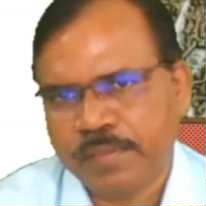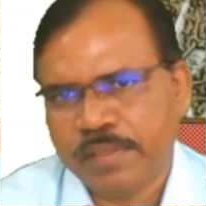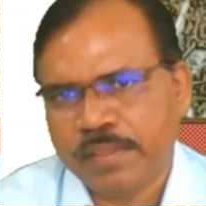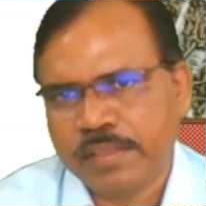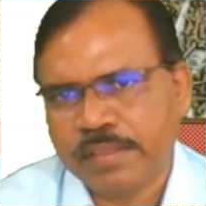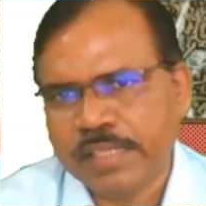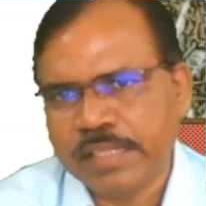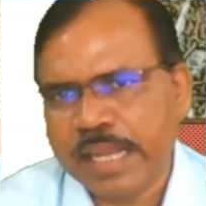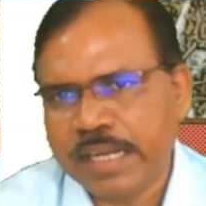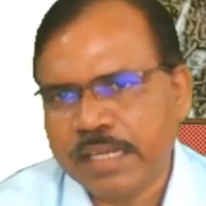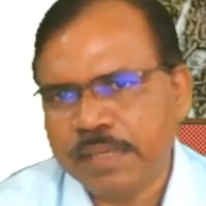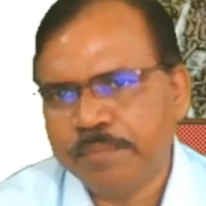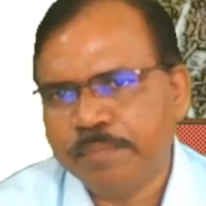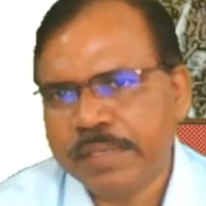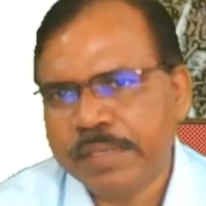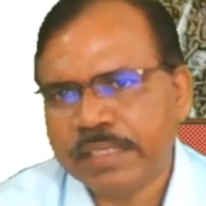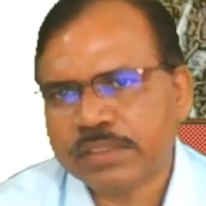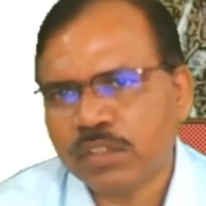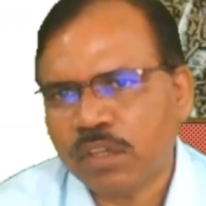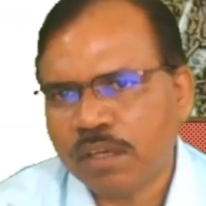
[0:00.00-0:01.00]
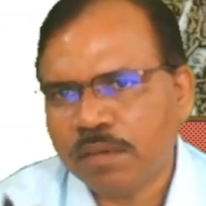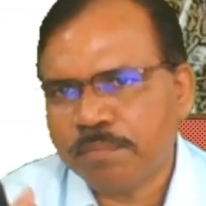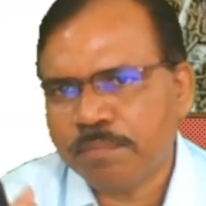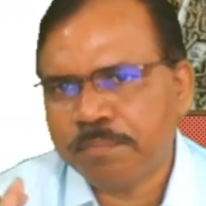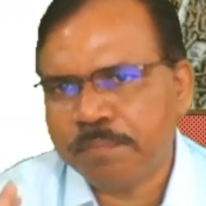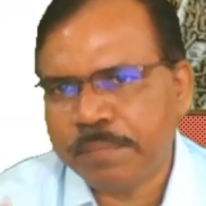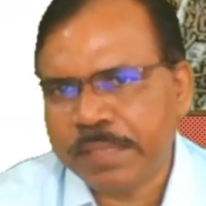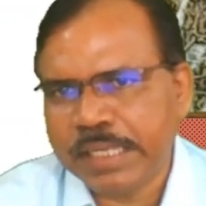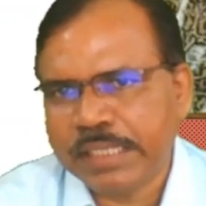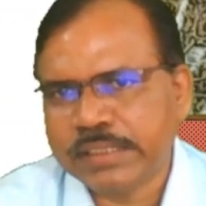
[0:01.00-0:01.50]
That depends
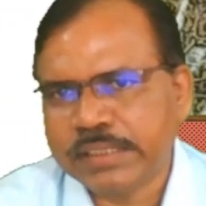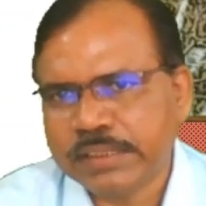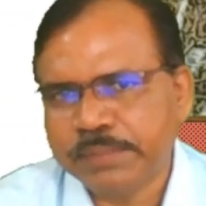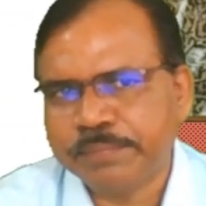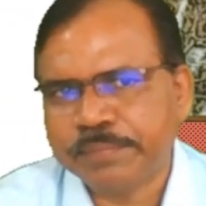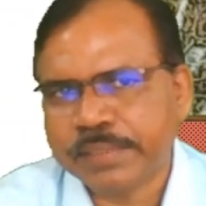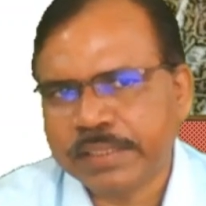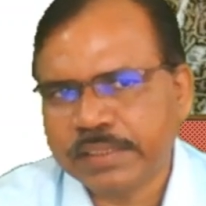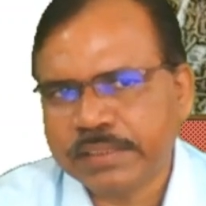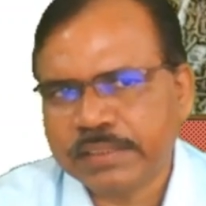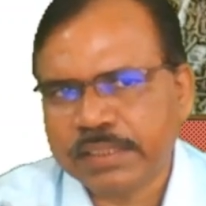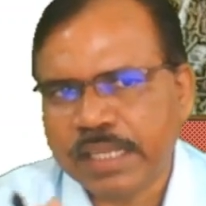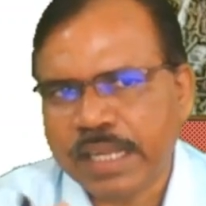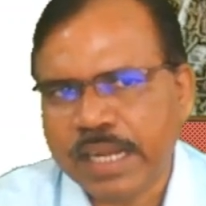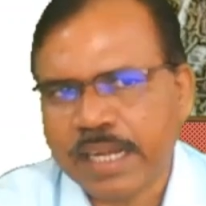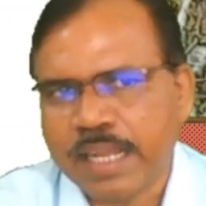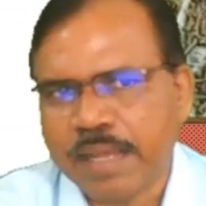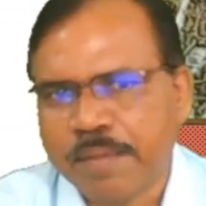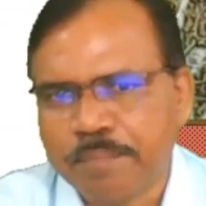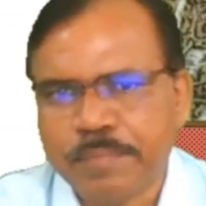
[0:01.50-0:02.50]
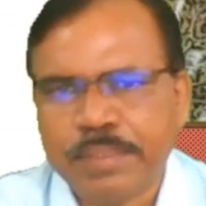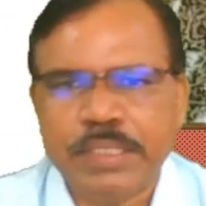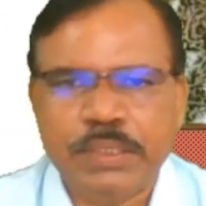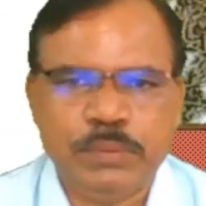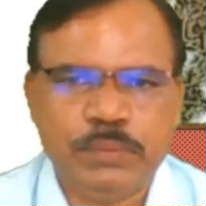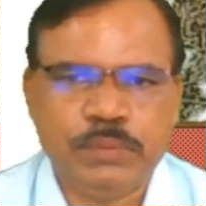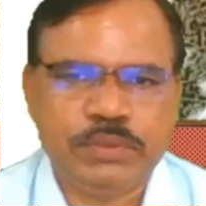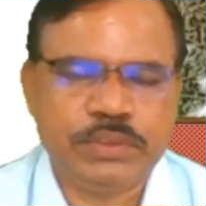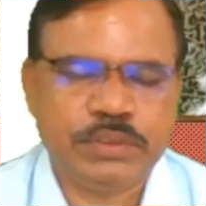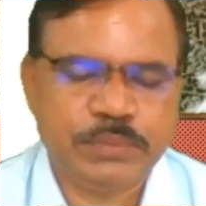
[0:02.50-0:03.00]
on phase difference and
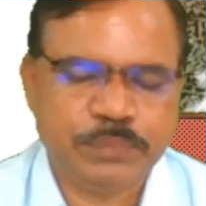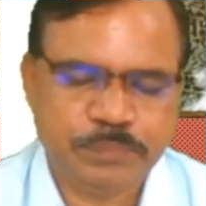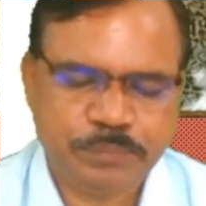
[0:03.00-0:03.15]
amplitudes.